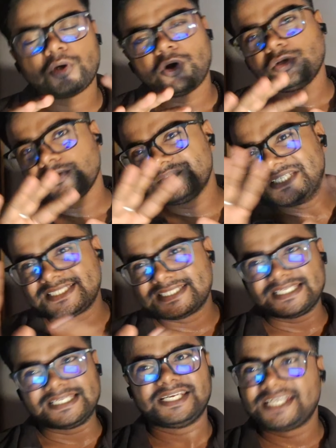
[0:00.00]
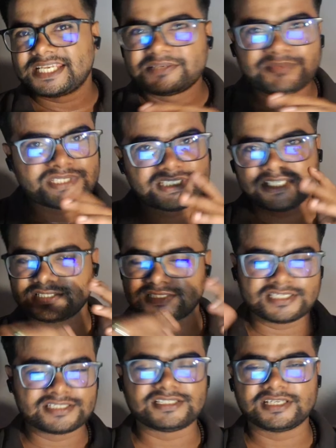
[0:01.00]
all of this ring business
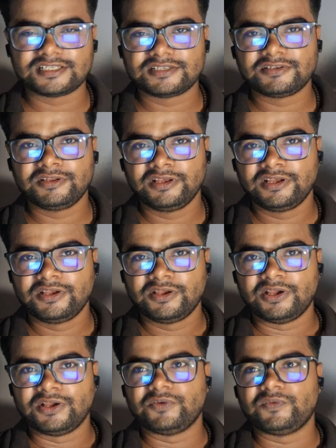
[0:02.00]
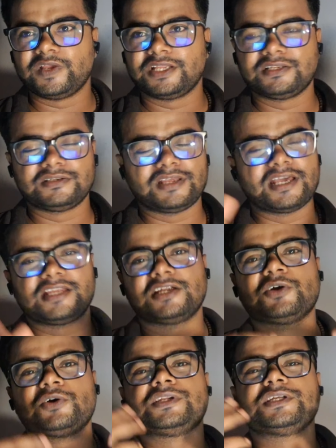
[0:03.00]
is done, when
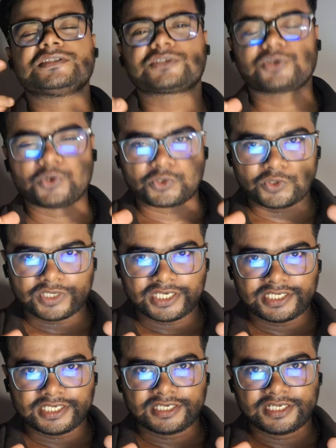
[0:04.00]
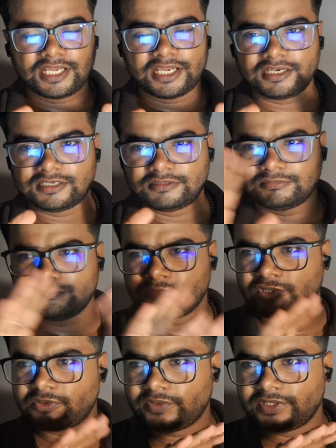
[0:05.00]
Aragorn is coronated, and
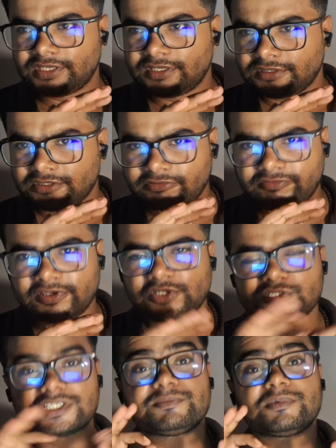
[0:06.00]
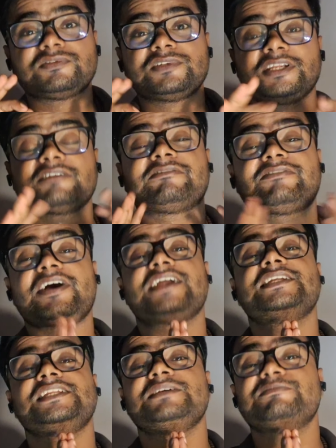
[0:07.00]
when the Fellowship of the Ring
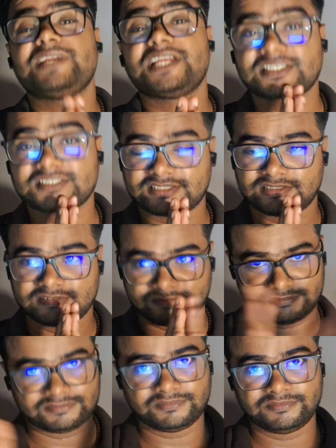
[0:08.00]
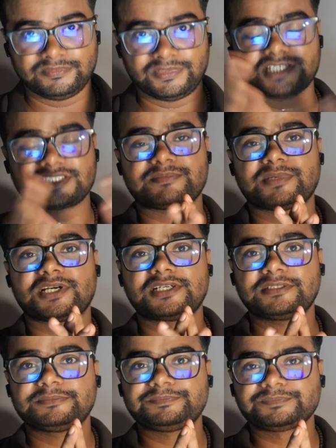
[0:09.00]
finally breaks
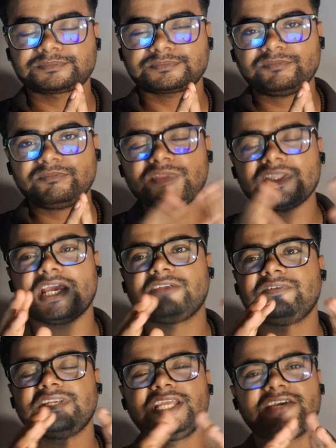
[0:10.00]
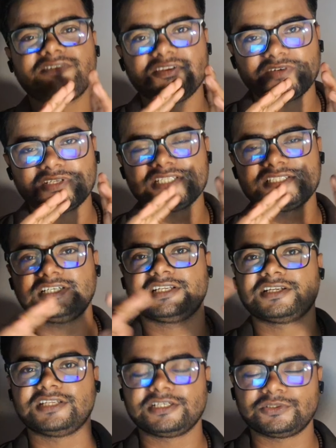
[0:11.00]
apart, and when everyone is
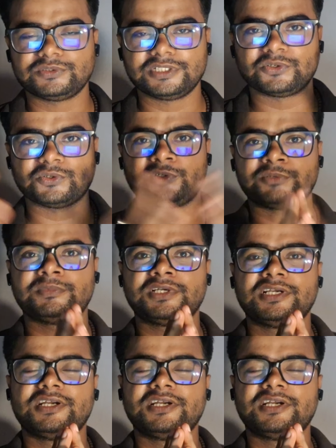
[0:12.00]
returning to their home,